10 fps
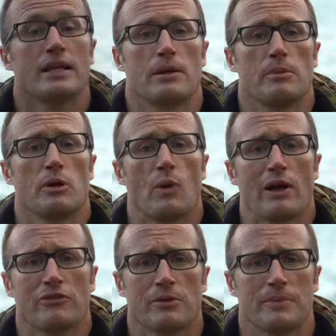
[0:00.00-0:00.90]
Coming
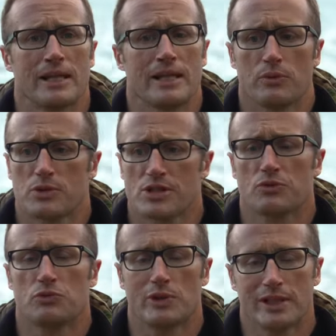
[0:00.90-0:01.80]
away from it, it was
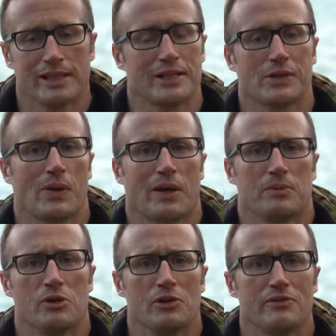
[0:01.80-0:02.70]
a really
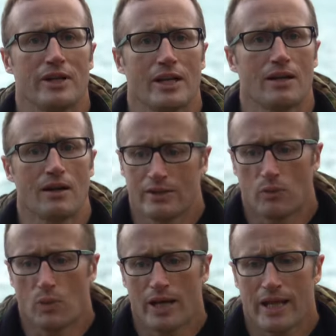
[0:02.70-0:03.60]
incredible event. On
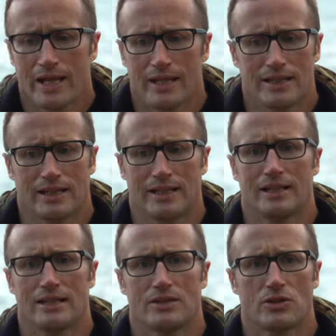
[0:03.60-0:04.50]
the one hand,
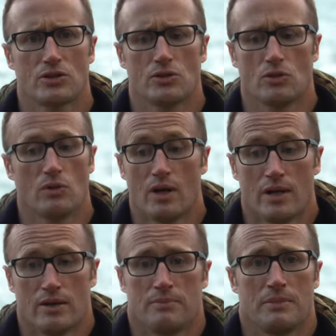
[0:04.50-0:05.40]
getting to
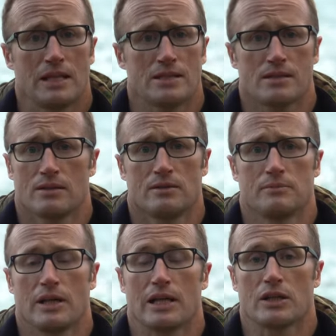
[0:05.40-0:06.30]
meet
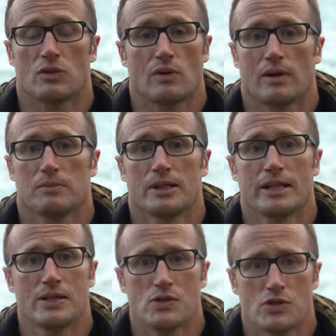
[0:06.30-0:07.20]
some
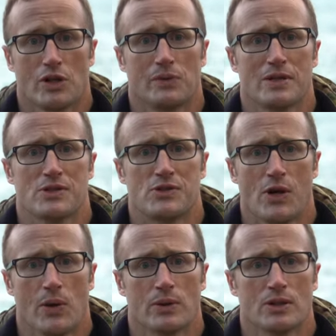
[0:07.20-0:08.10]
incredibly generous
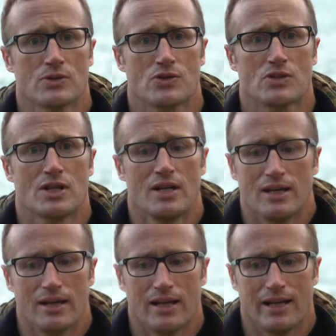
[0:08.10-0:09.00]
donors
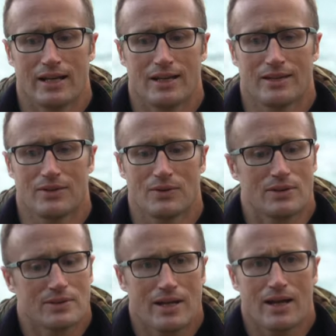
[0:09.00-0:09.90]
and
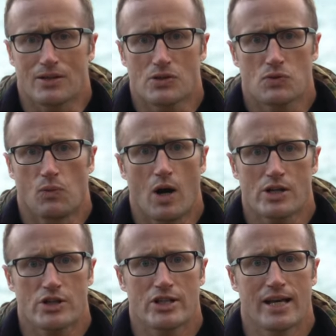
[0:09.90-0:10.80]
just
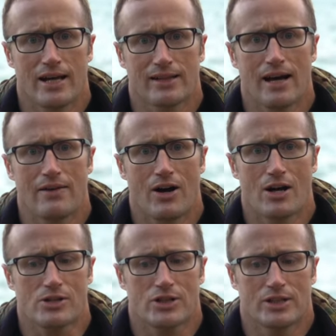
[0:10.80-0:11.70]
watching that live
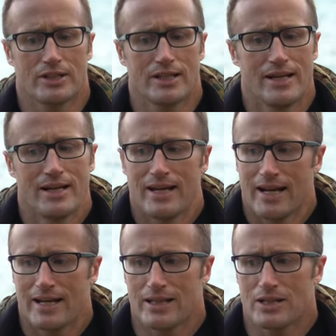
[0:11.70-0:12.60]
auction,
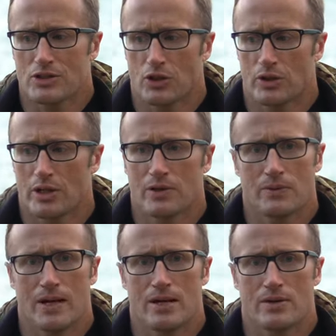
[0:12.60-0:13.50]
and then turning
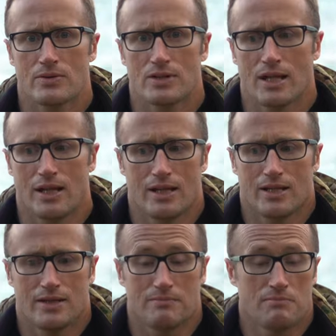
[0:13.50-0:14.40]
around
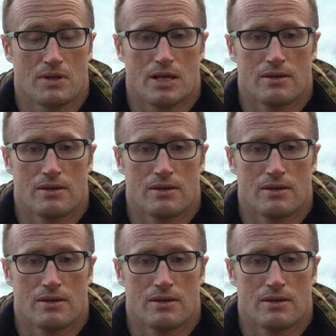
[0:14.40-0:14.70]
and